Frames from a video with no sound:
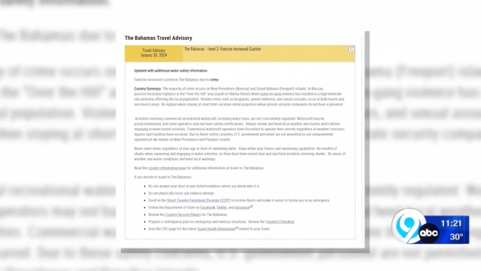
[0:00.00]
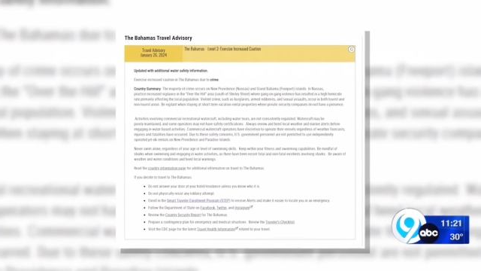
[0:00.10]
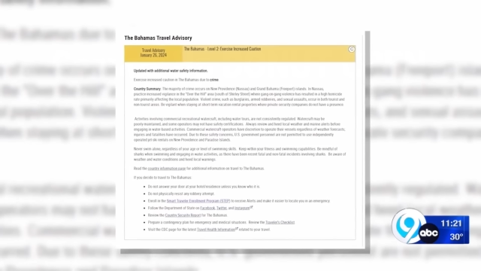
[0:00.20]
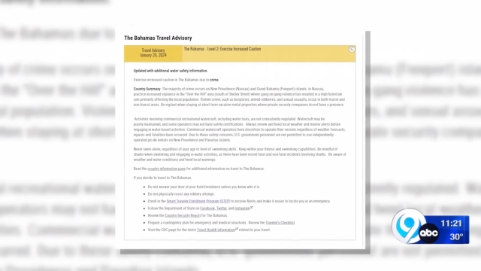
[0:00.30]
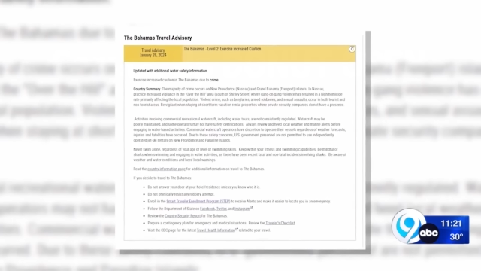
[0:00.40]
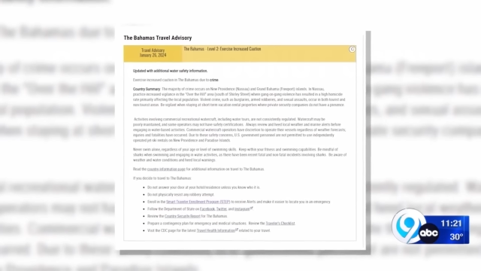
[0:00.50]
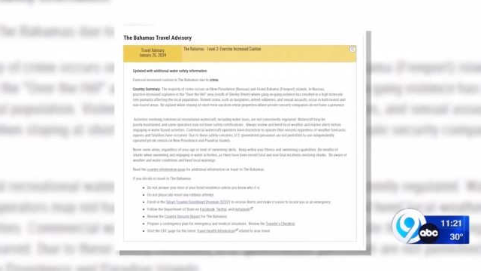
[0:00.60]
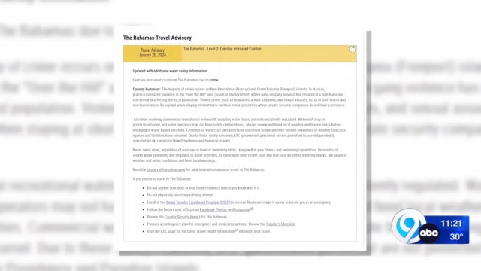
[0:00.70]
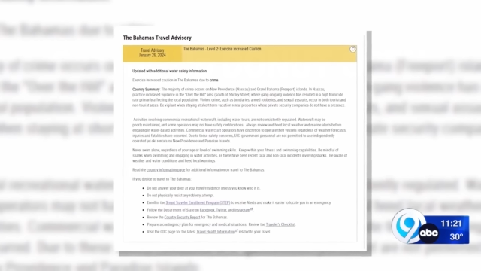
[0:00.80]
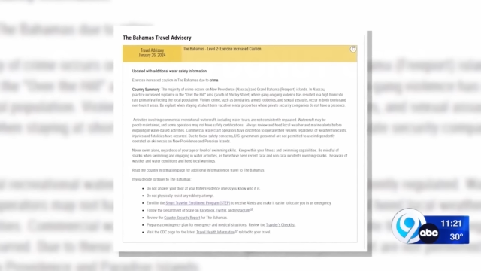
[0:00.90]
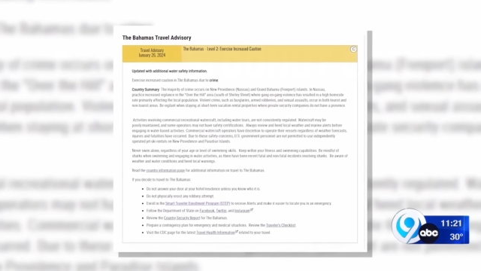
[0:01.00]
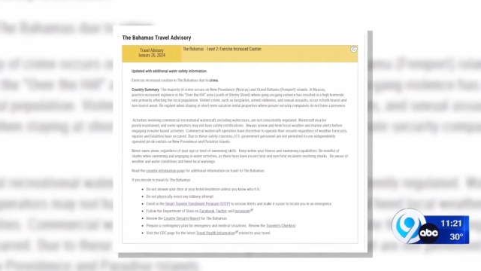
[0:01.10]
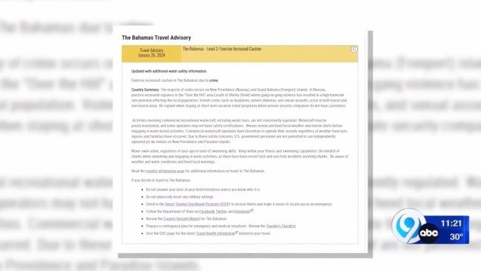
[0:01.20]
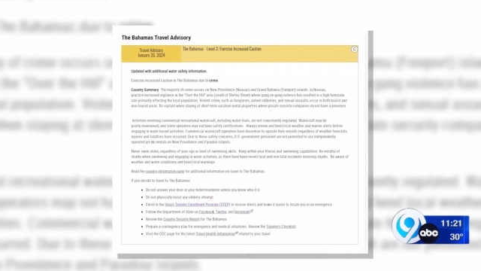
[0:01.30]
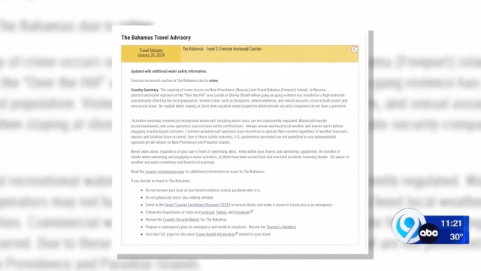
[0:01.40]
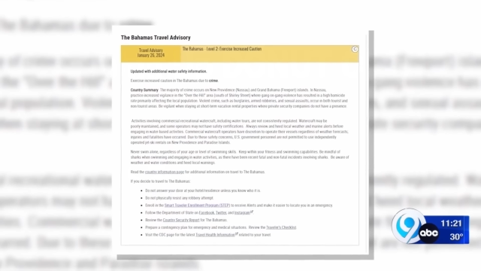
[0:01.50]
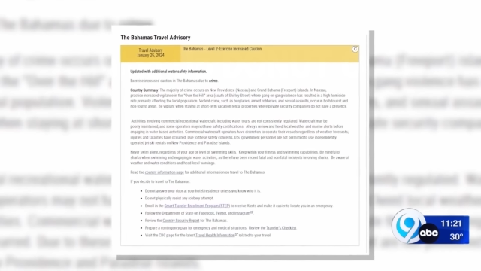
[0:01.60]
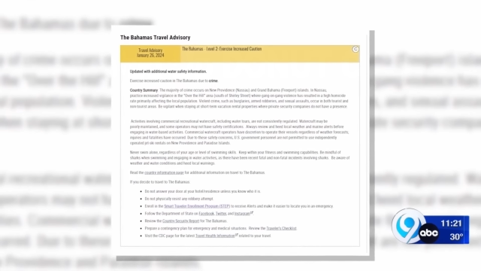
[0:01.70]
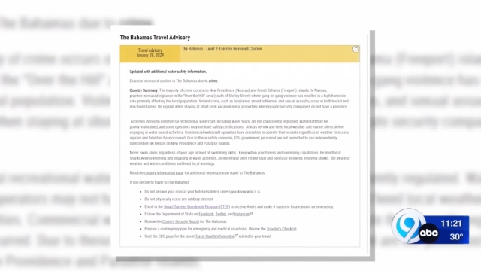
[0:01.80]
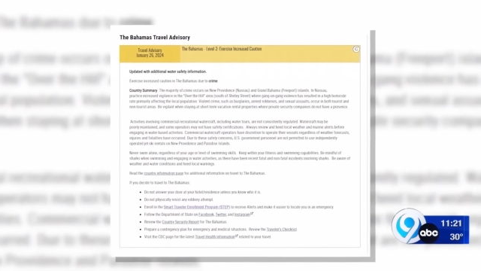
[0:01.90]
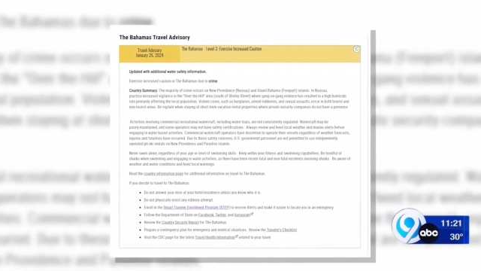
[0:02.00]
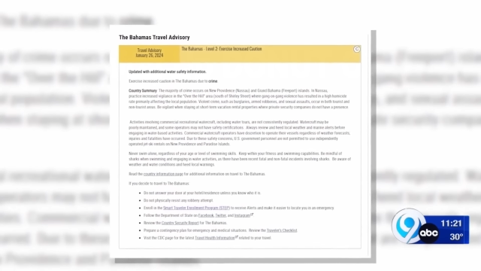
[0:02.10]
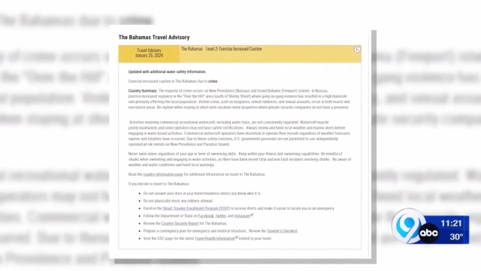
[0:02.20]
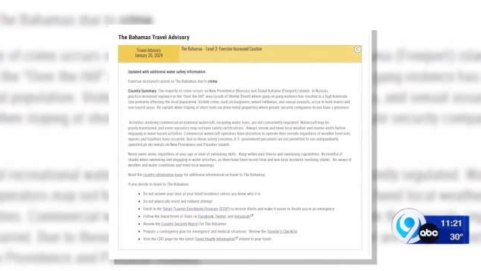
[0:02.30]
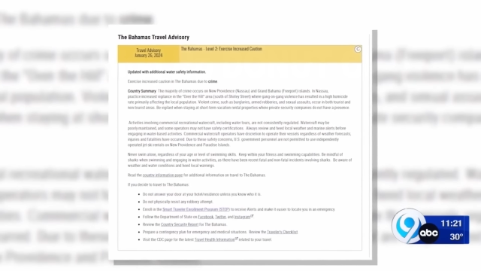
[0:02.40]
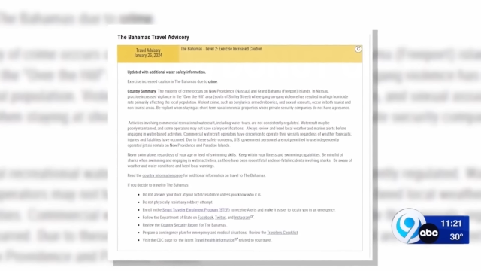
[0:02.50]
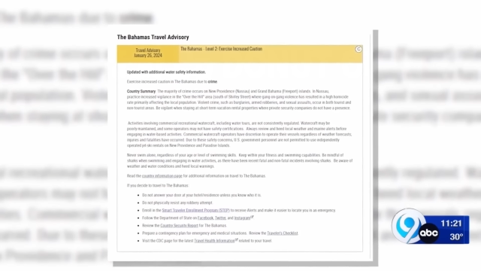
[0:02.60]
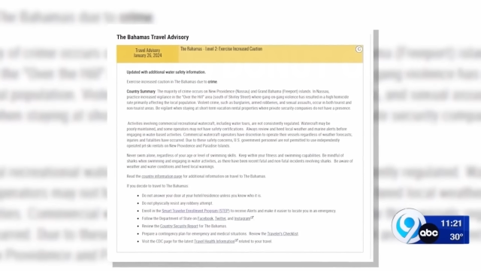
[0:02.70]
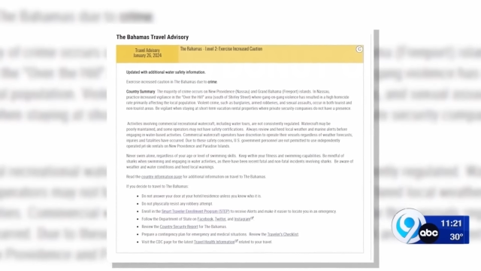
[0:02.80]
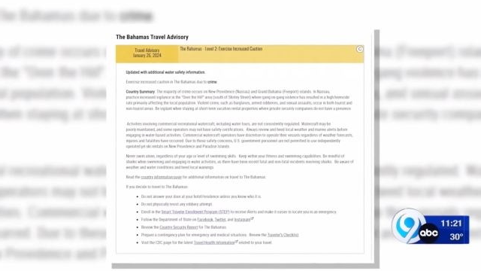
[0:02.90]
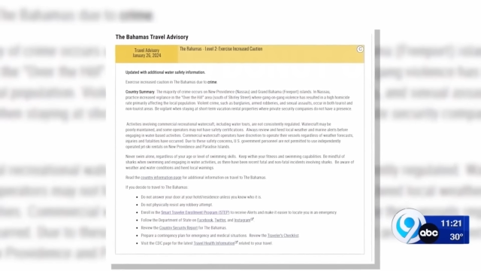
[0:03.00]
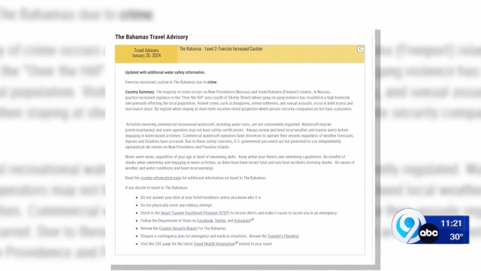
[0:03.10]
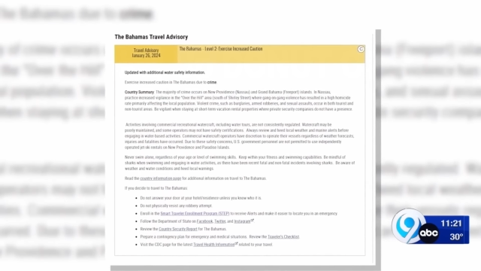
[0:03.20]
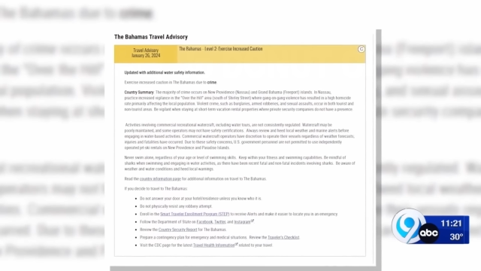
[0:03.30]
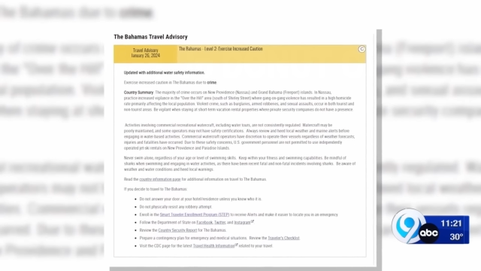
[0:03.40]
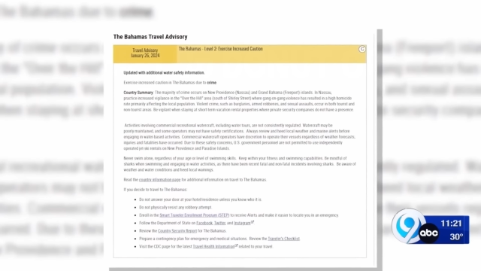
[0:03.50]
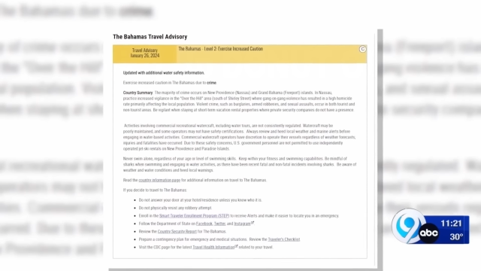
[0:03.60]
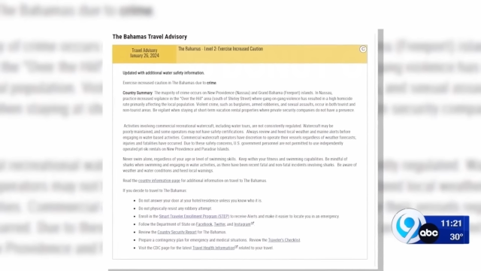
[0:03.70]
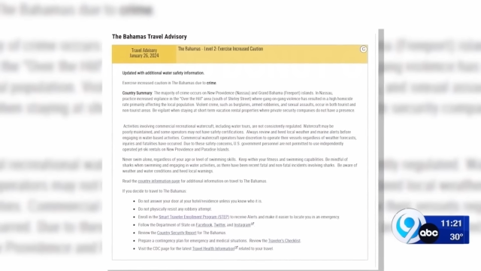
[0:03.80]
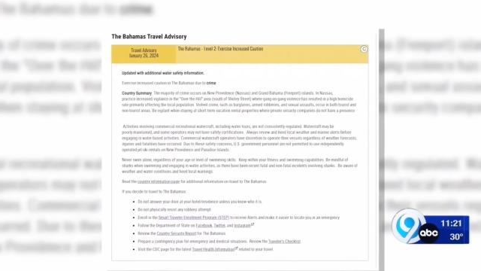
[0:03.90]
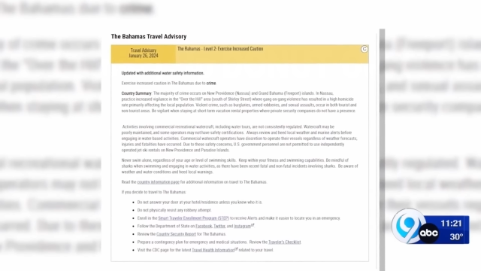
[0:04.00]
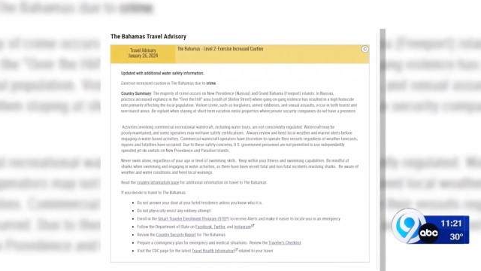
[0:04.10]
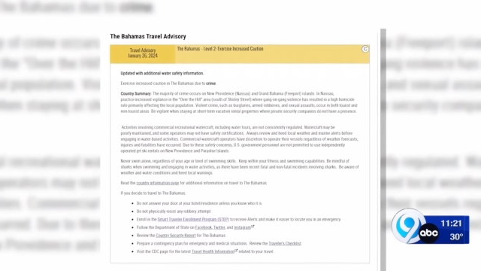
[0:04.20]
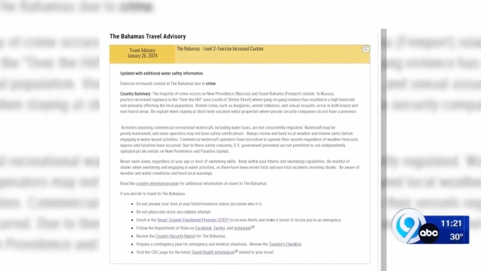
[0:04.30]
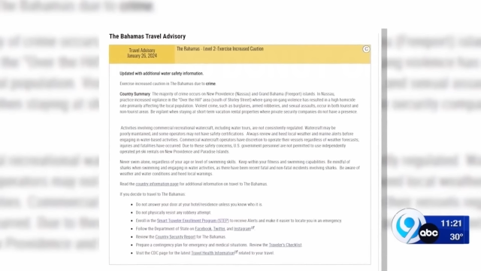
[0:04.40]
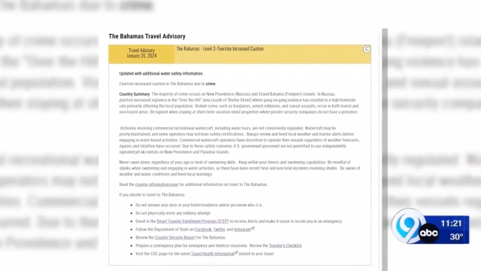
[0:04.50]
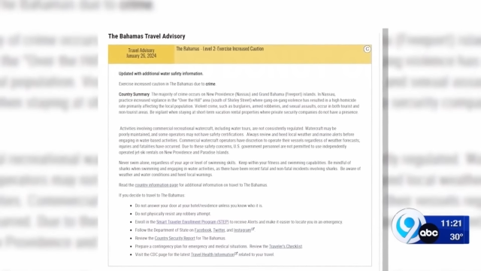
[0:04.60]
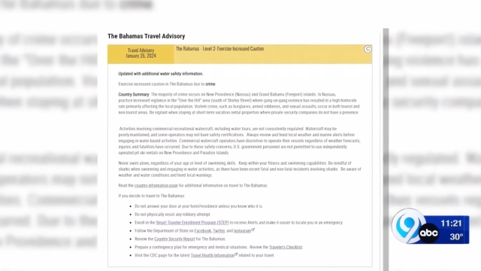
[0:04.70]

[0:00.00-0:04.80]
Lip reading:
Nobody's mouth can be seen.